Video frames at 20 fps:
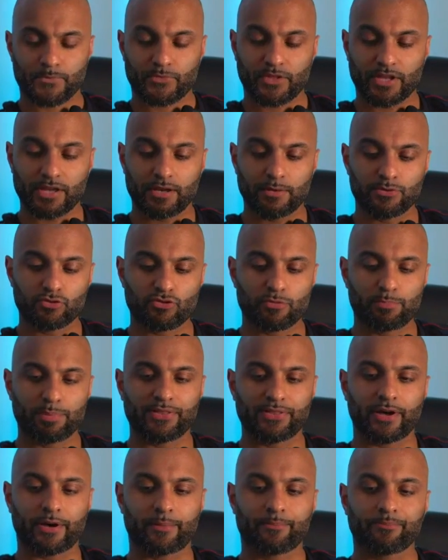Okay, let me
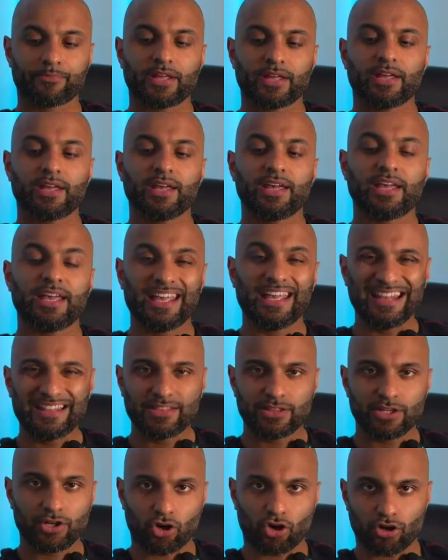repeat that. In
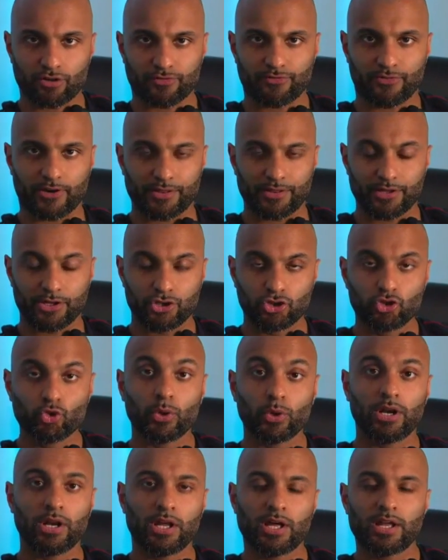The Godfather, you
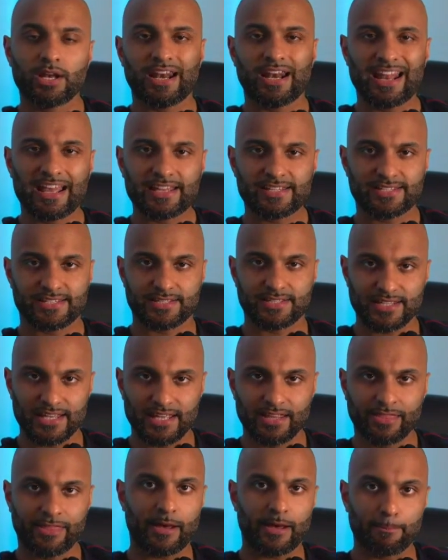will learn lessons
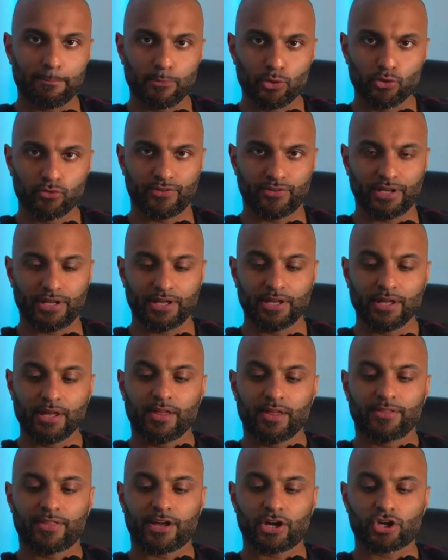in that movie
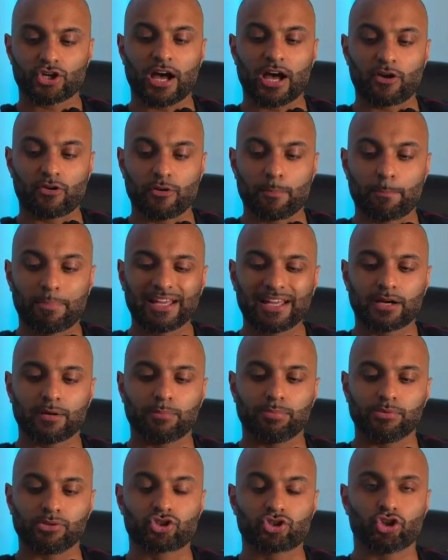that are
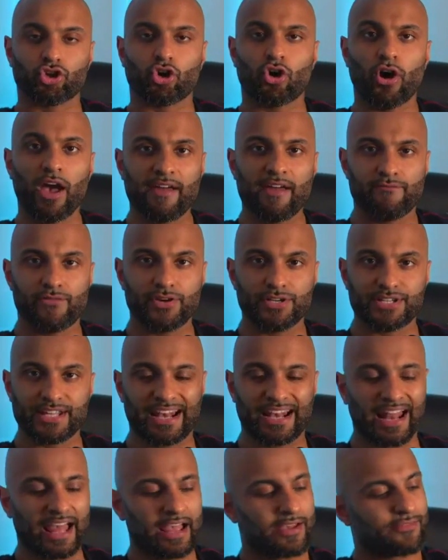applicable to your everyday
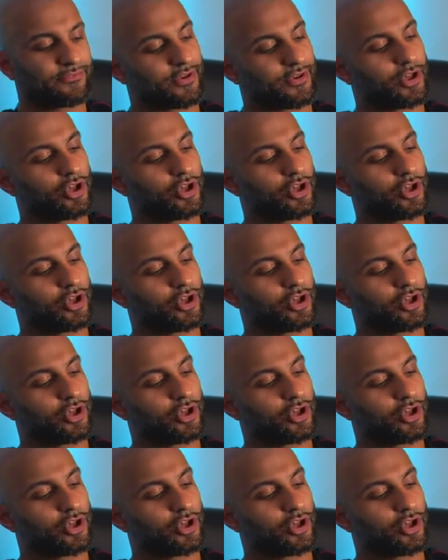life.